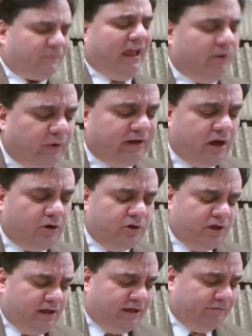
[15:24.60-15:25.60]
And we know
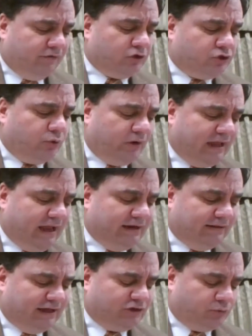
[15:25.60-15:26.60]
in verse
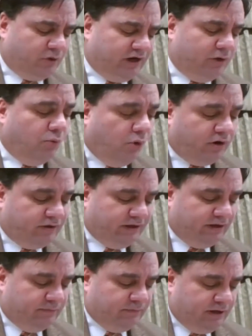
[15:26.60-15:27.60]
28, that's where he warned
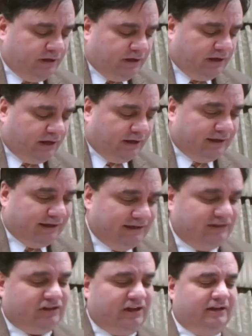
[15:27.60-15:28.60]
them. Uh,
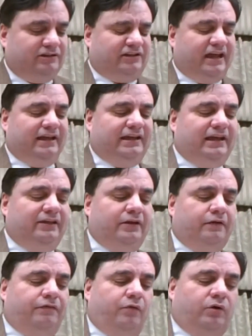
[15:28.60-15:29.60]
he says, Take heed
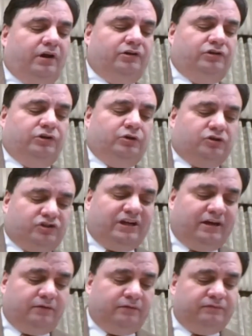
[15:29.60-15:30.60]
therefore unto
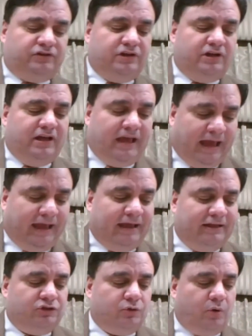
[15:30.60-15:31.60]
yourselves
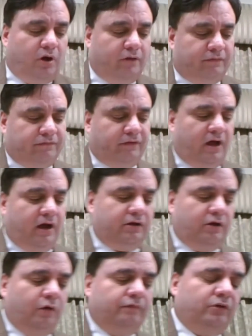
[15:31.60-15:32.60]
and to all the
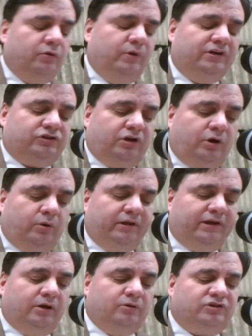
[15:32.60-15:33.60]
flock over the which the
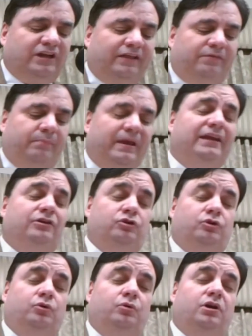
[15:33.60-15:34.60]
Holy Ghost hath made
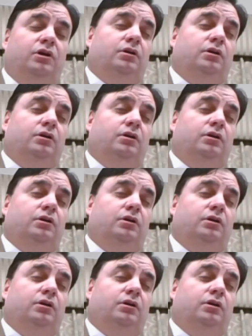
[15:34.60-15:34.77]
you